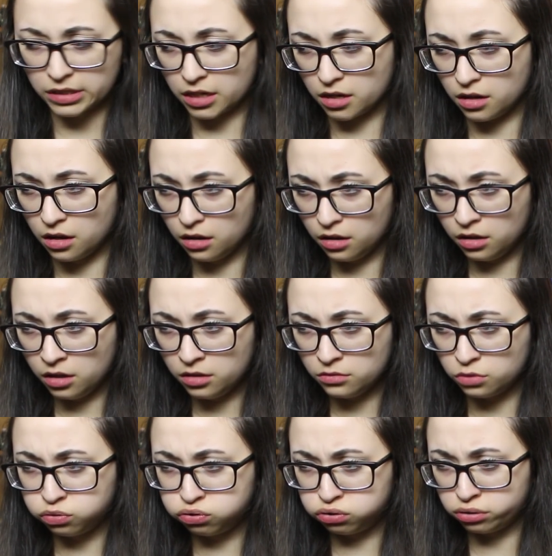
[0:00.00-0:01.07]

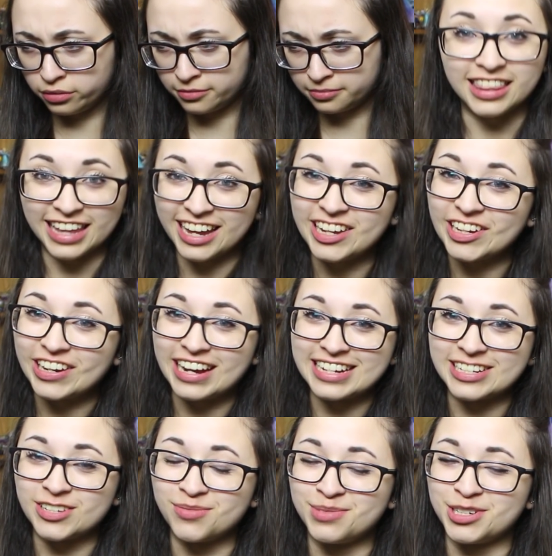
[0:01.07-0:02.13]
Thank you
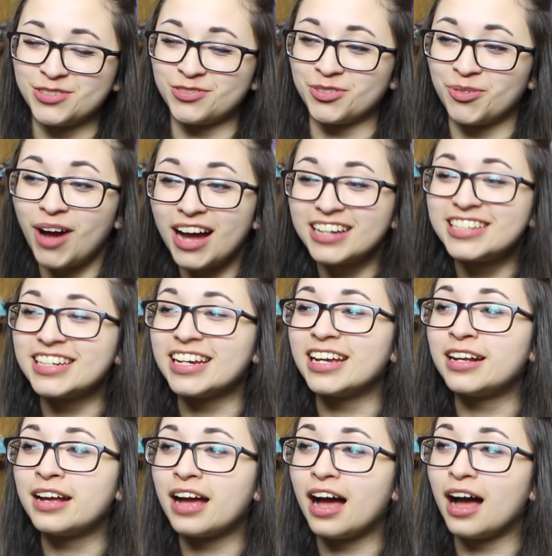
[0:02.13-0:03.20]
guys so much for
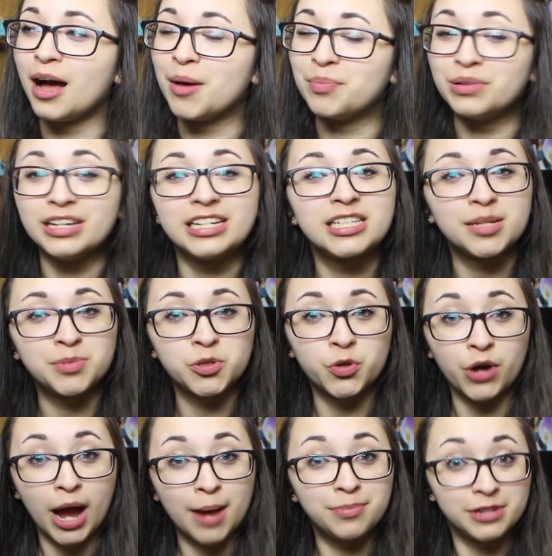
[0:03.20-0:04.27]
watching. Please
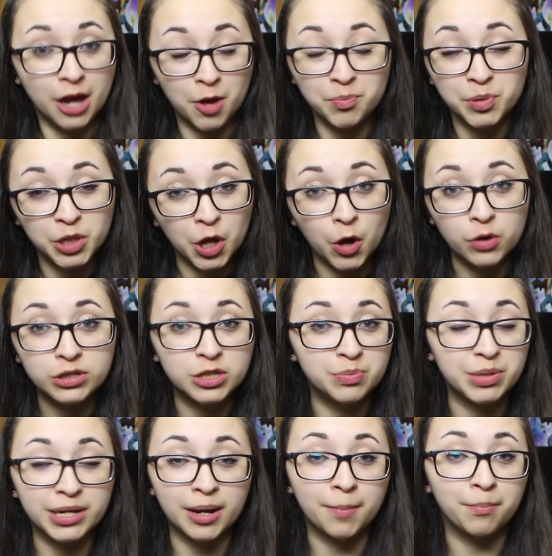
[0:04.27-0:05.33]
subscribe down below to
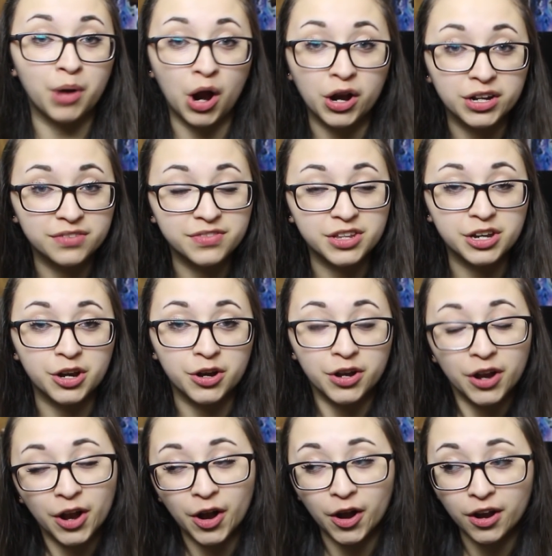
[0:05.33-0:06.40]
become part of the Nerd
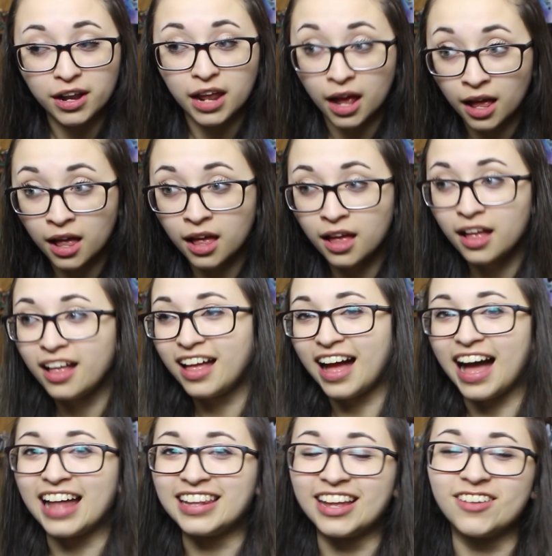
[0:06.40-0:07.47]
Herd.
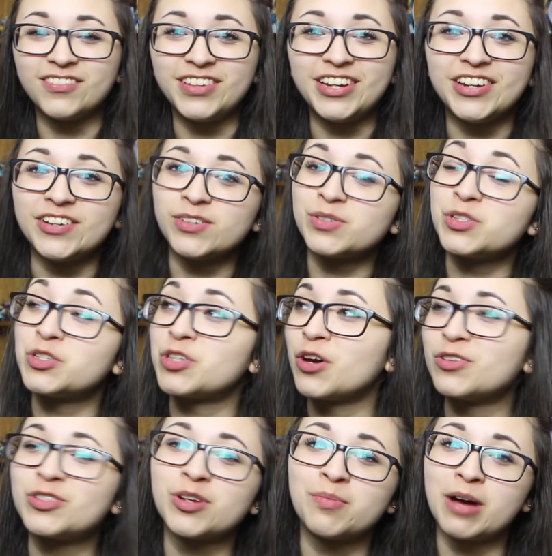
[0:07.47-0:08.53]
I love you so,
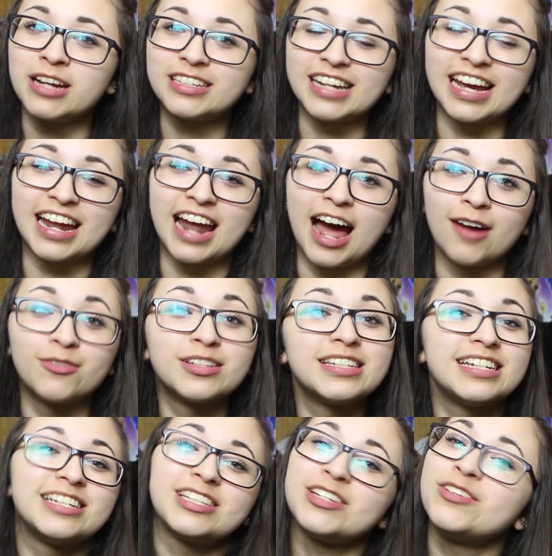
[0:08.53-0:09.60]
so much, and I will see
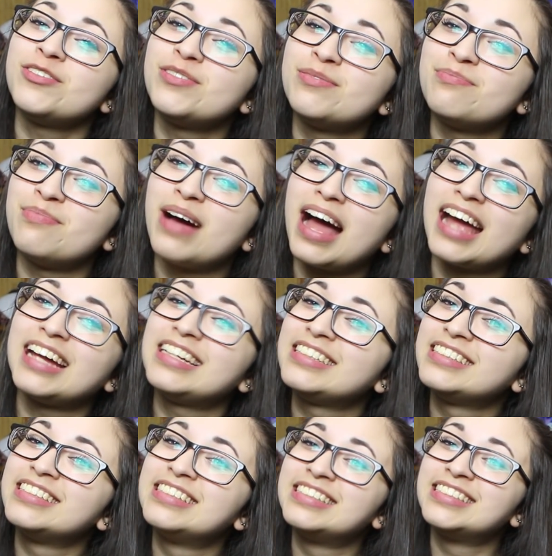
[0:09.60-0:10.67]
you soon. Bye.
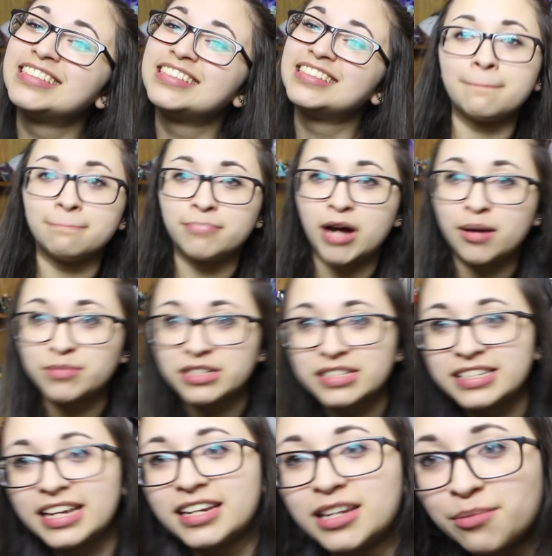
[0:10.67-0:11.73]
Mama's
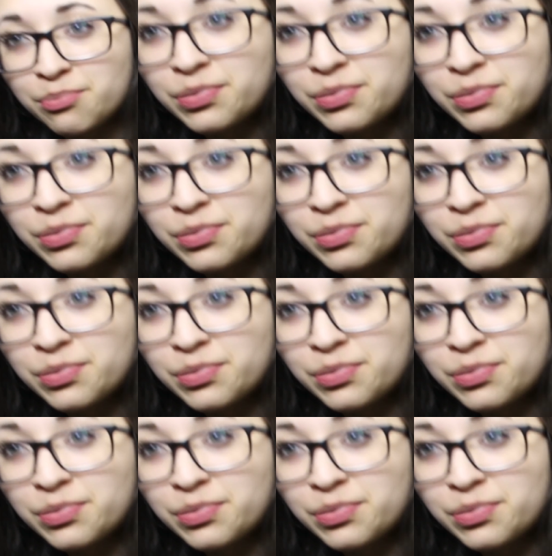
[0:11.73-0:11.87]
getting a